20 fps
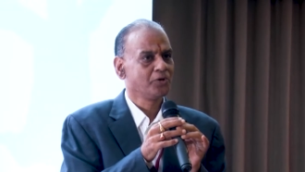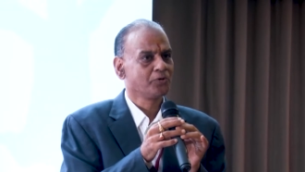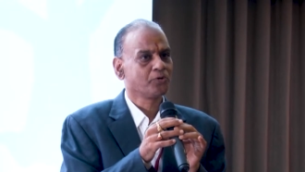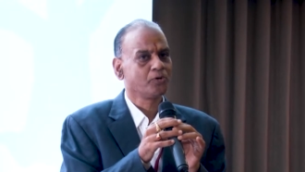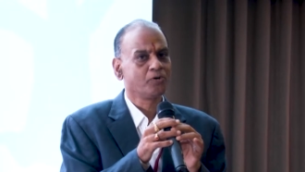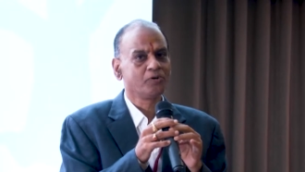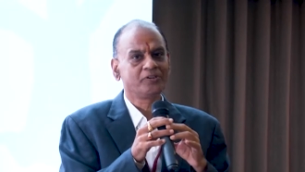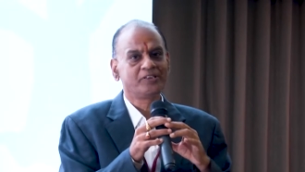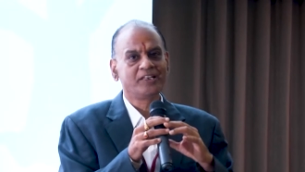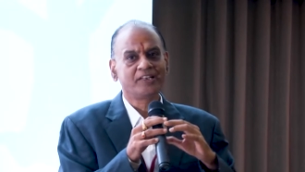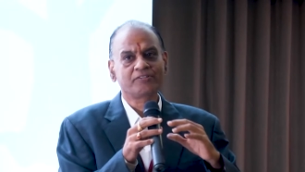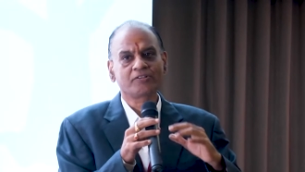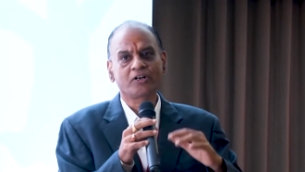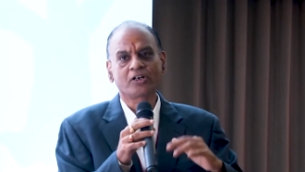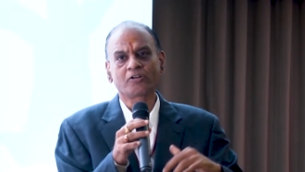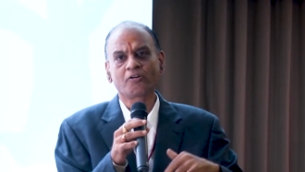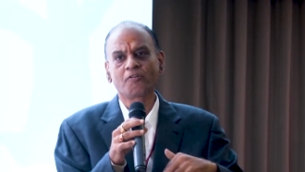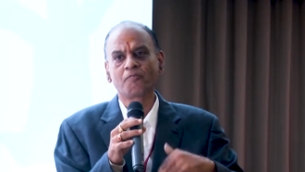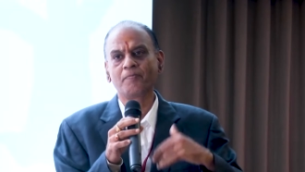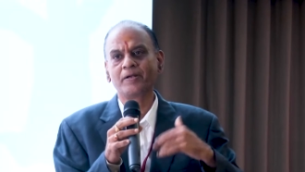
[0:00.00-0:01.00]
So this
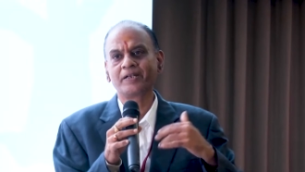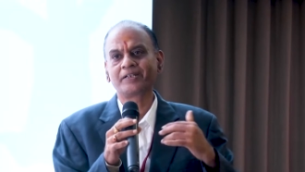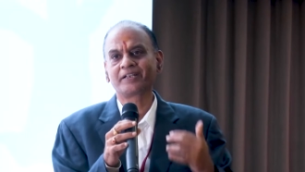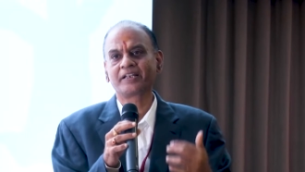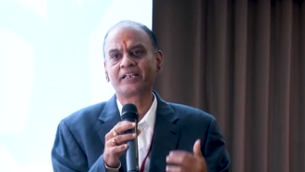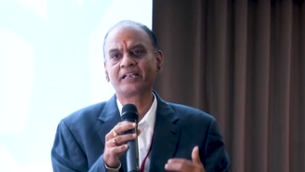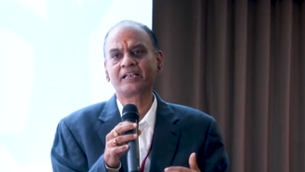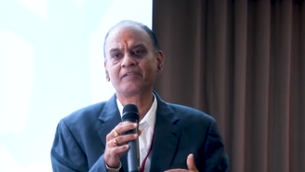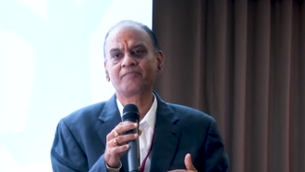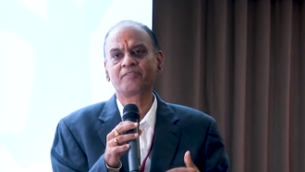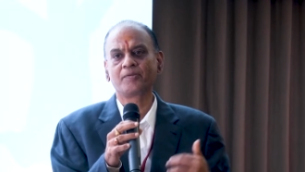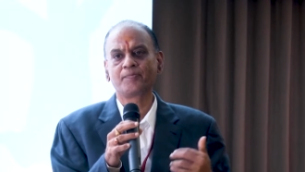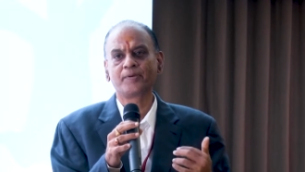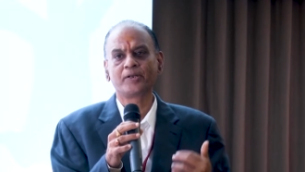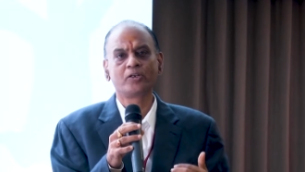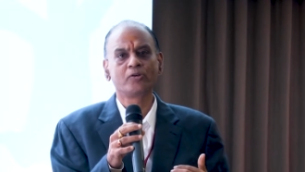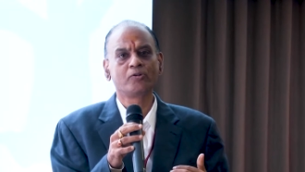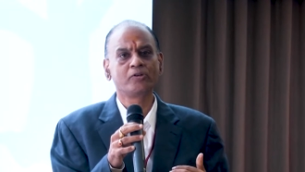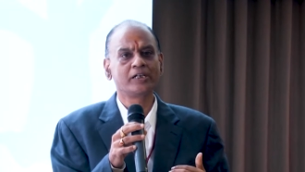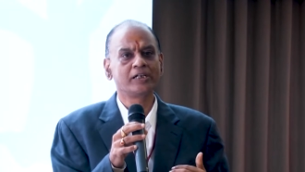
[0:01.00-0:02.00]
sort of mentoring we will be
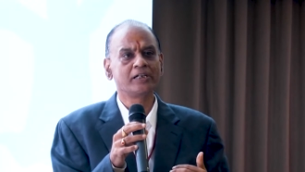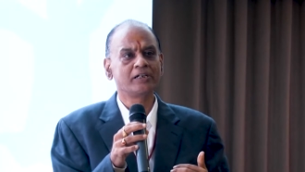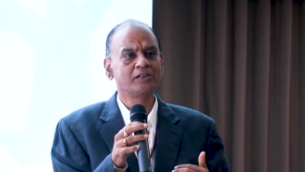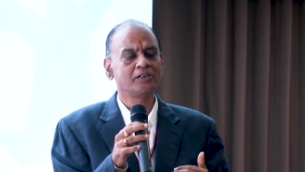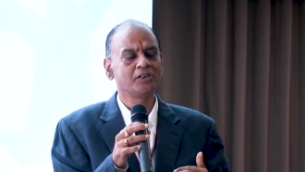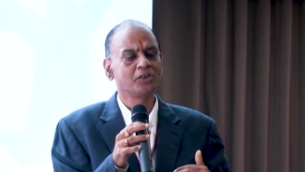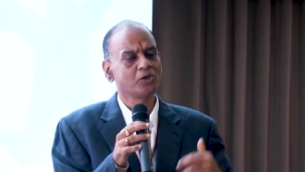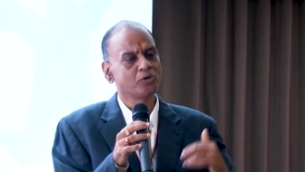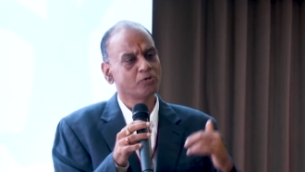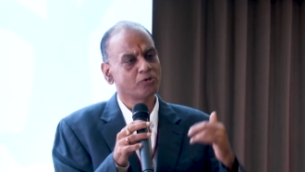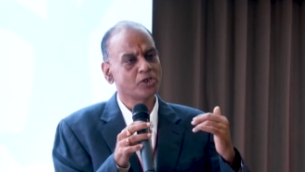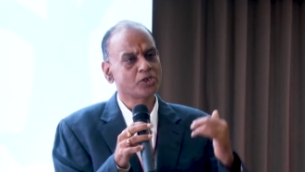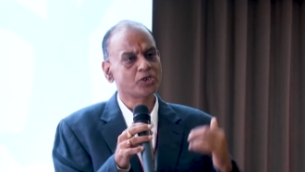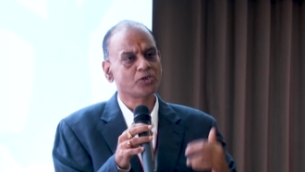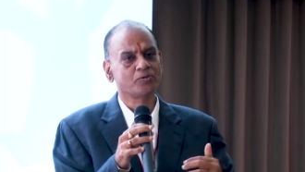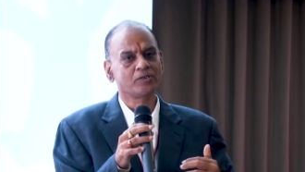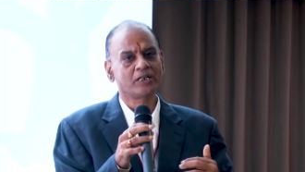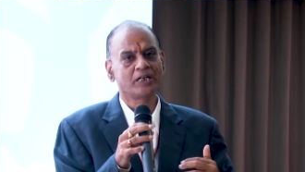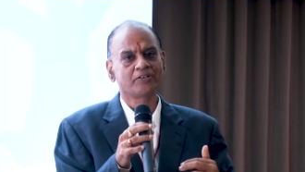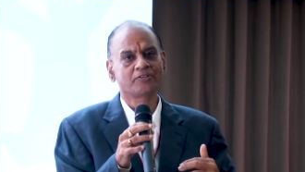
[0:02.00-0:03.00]
doing to the
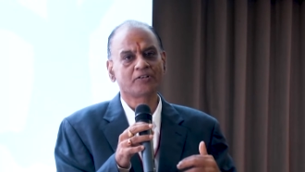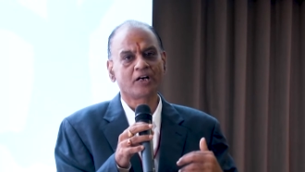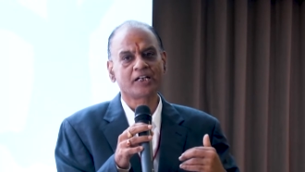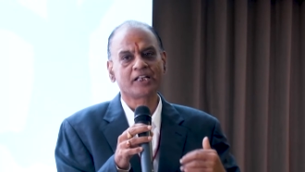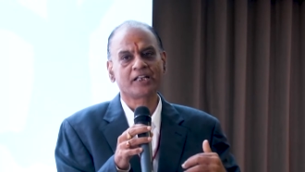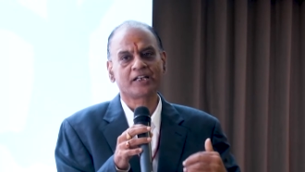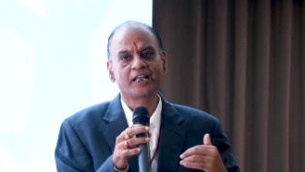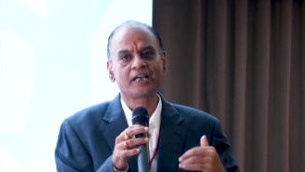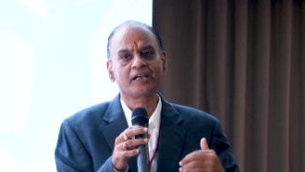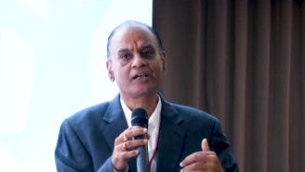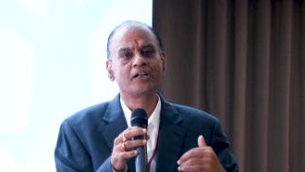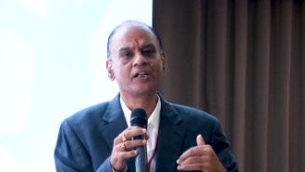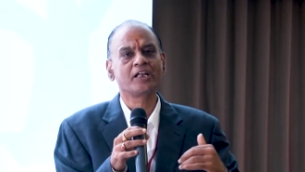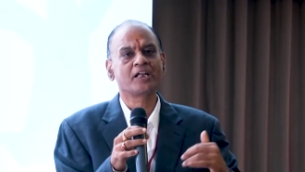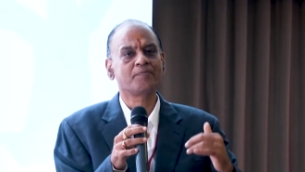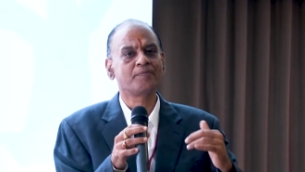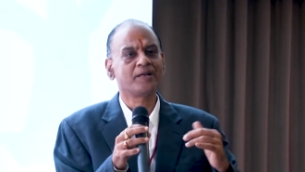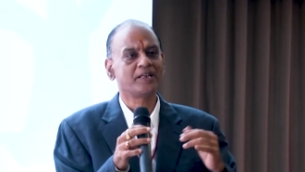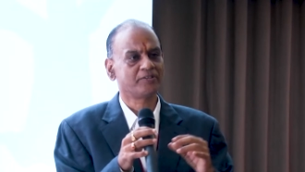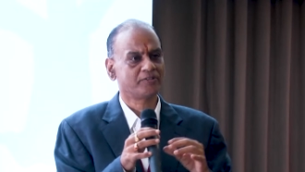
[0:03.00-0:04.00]
students on a regular
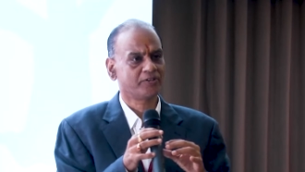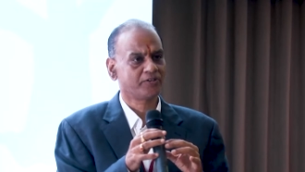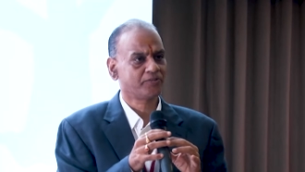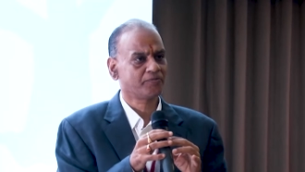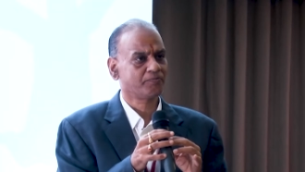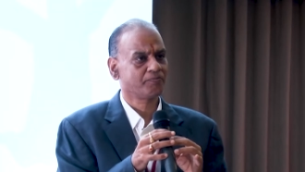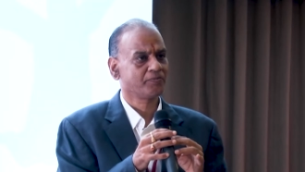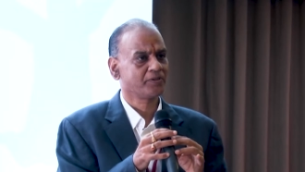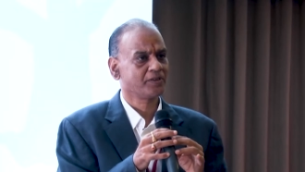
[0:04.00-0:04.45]
basis.